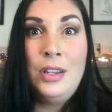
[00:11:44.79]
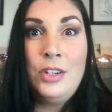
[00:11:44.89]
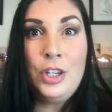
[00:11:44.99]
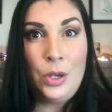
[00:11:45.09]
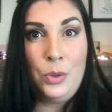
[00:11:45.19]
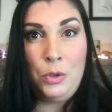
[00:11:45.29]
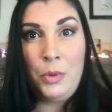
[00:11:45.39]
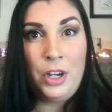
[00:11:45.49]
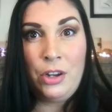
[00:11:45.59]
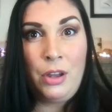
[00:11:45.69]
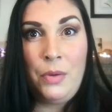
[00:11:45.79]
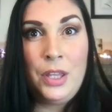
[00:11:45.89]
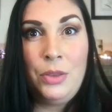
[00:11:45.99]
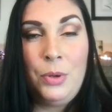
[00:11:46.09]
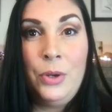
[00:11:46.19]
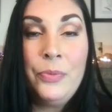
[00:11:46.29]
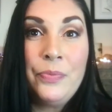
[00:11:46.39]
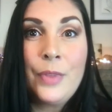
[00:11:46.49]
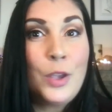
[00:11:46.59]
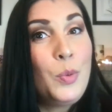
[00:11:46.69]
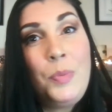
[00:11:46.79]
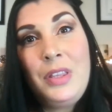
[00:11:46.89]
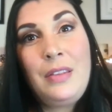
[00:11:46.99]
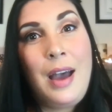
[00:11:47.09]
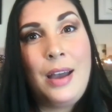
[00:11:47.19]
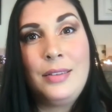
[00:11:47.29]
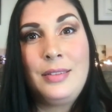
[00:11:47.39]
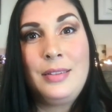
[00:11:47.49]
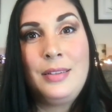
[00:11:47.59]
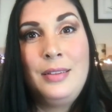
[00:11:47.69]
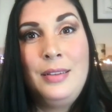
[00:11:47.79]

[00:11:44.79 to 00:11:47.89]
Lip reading: to go through what you're going through, and you won't be the last.